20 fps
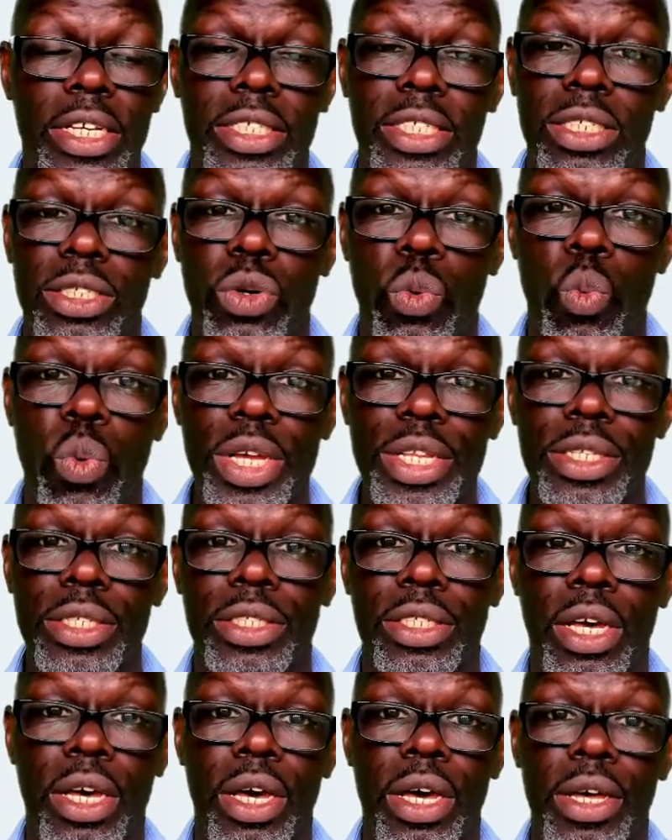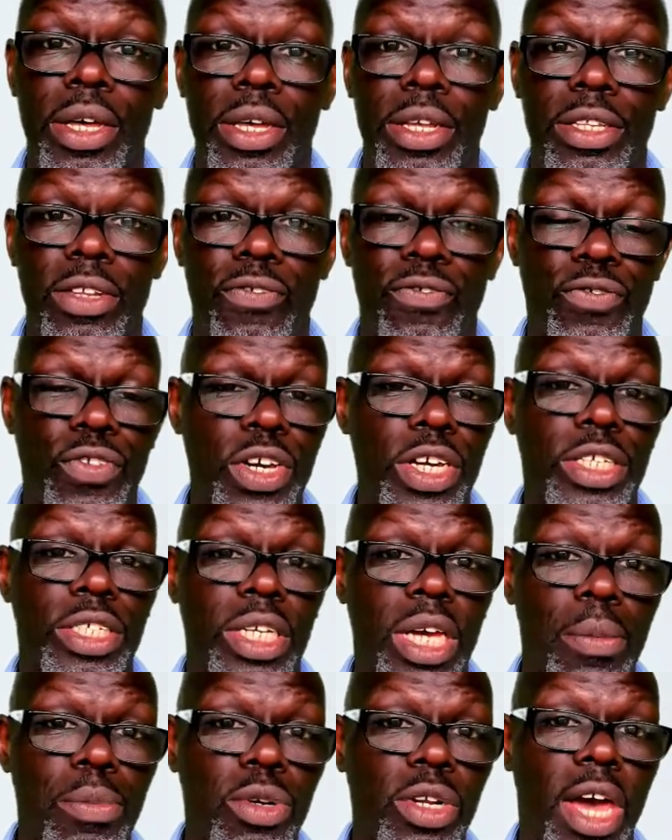it's in the winter, the first
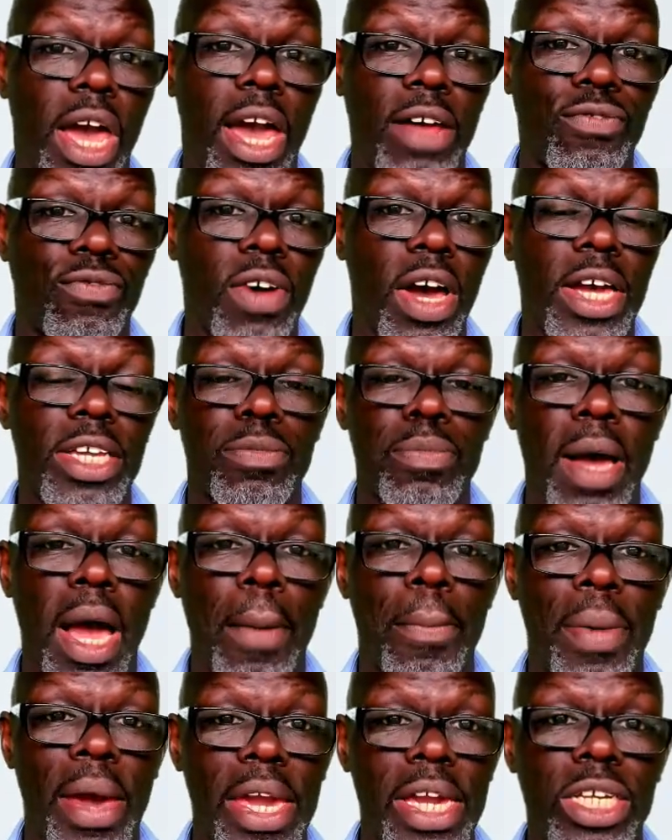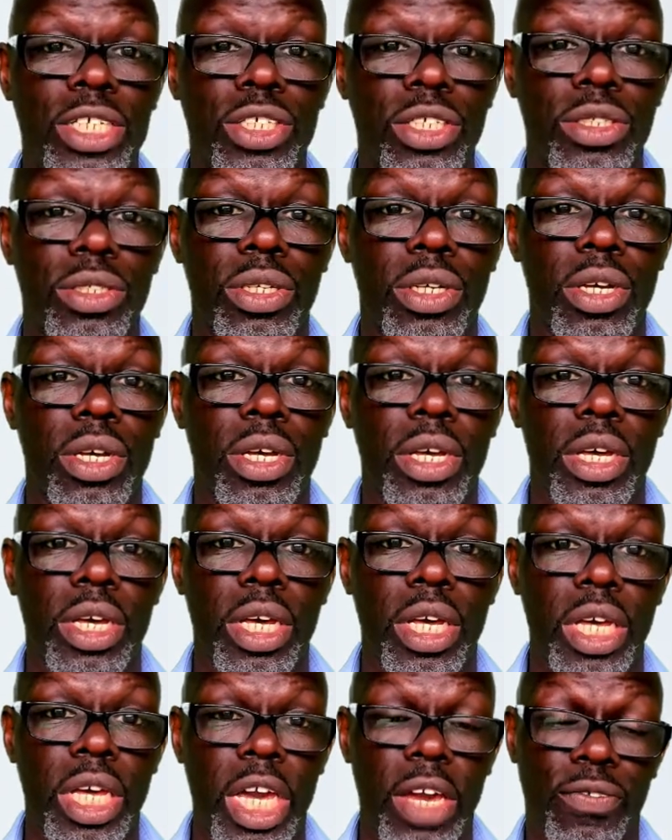thing I'm going to advise my patient,
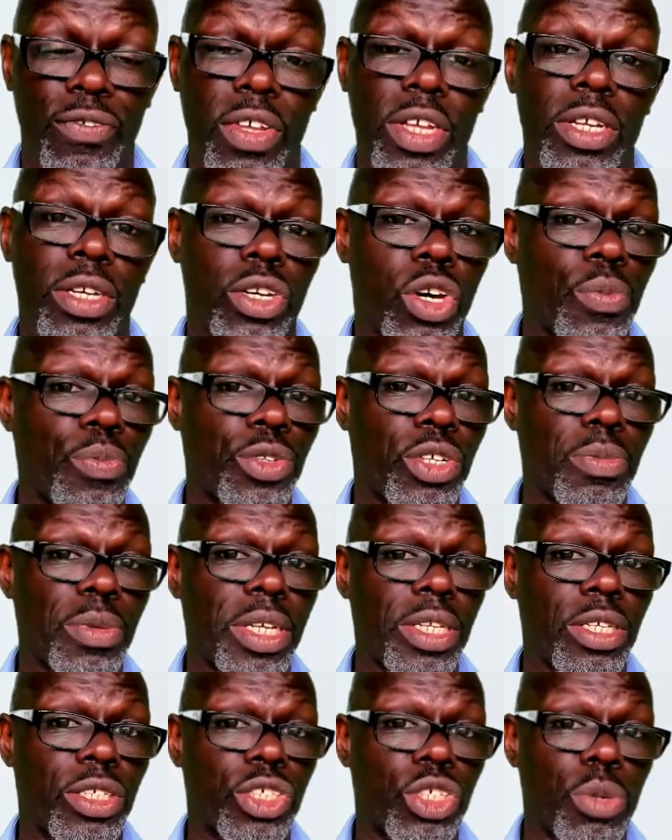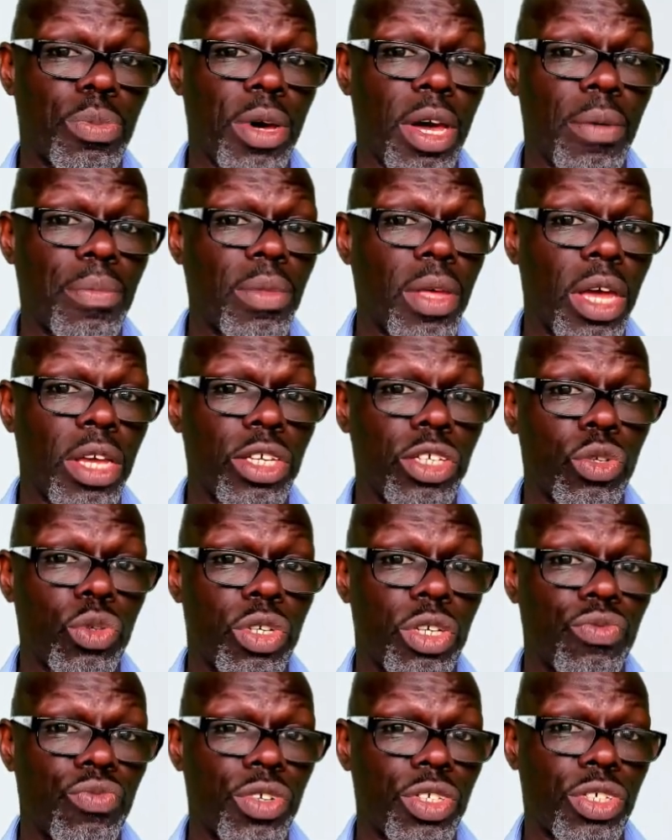if they'd have come to me in the summer, you
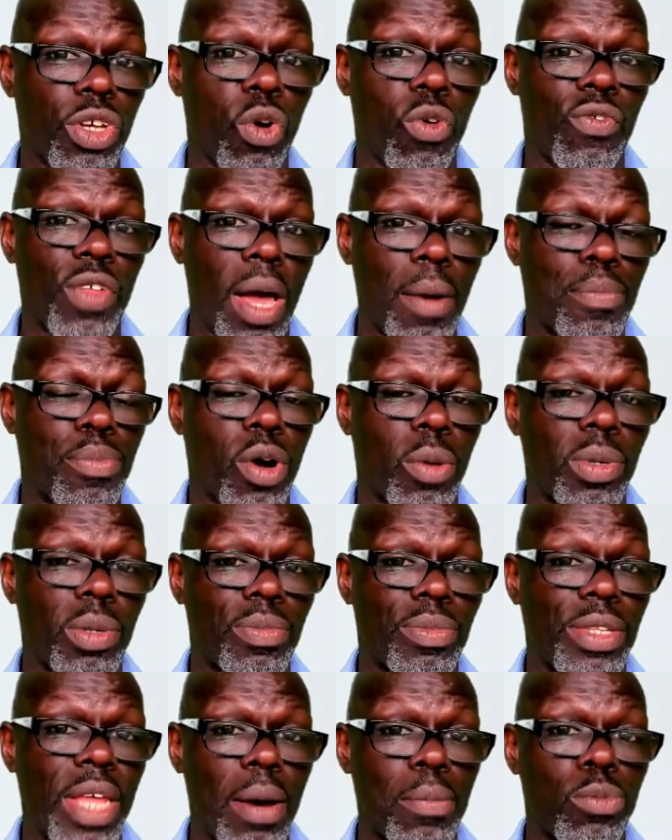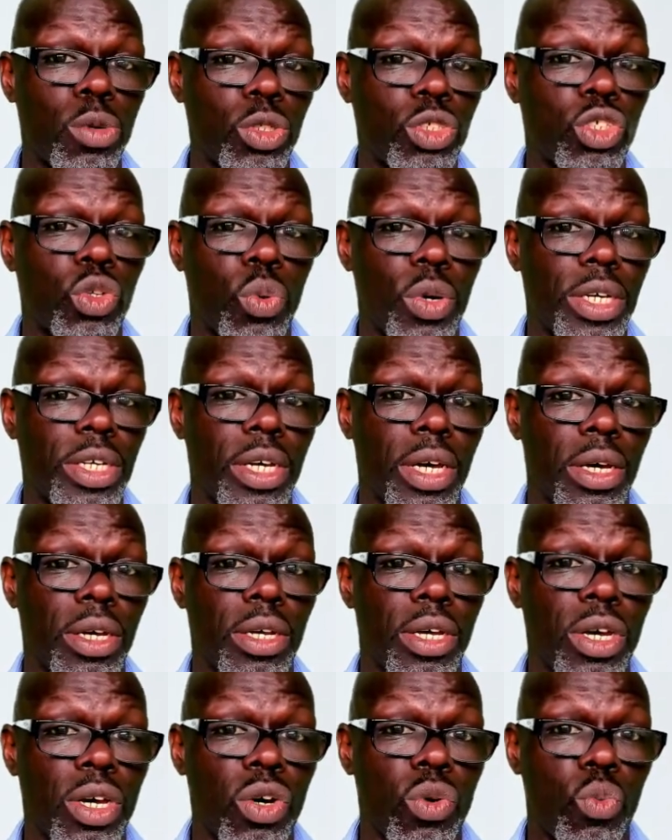can resolve that problem that much quicker.
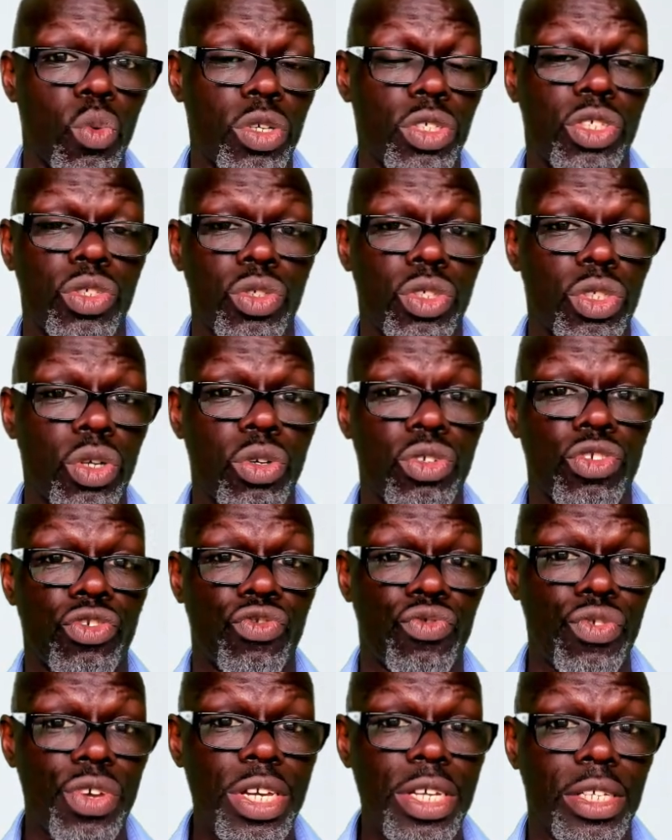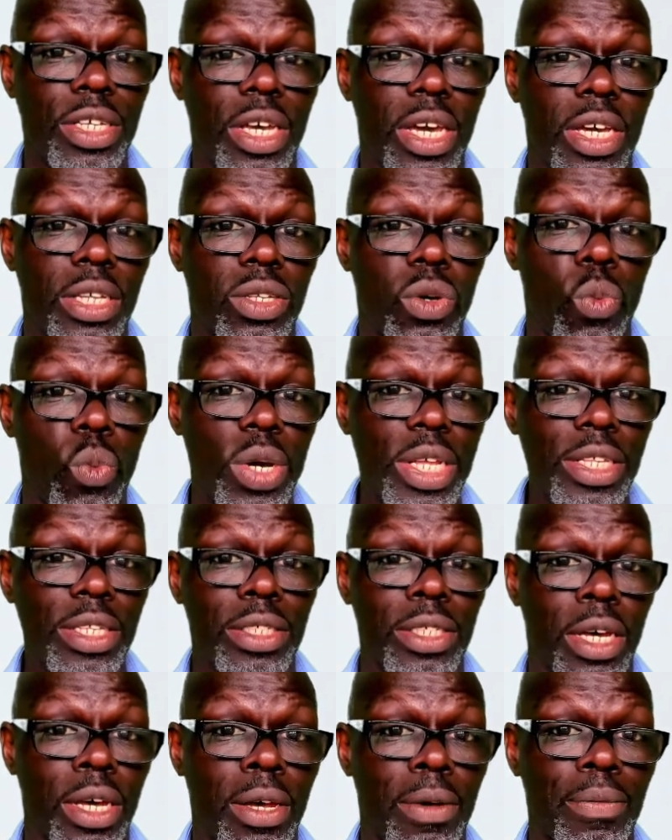Once you start to treat it in the
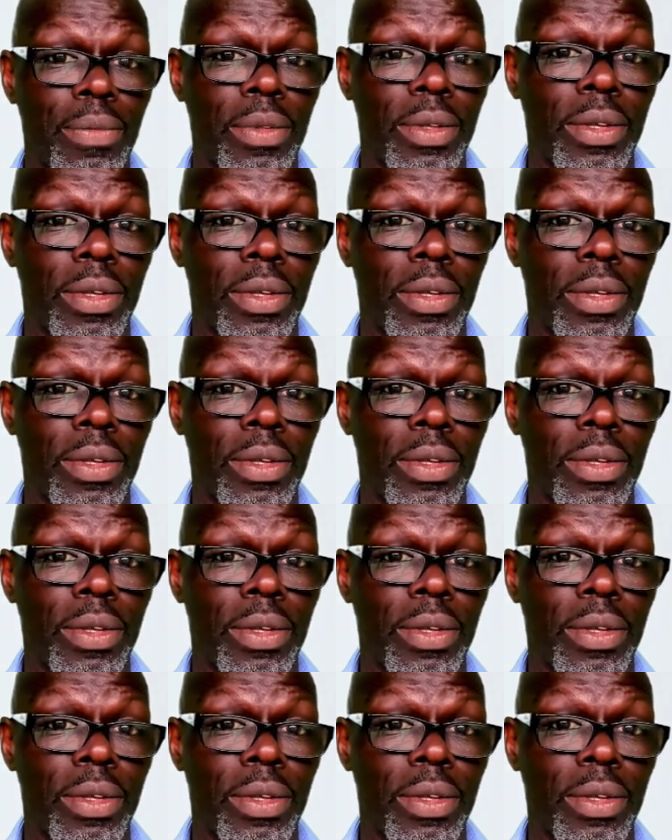winter,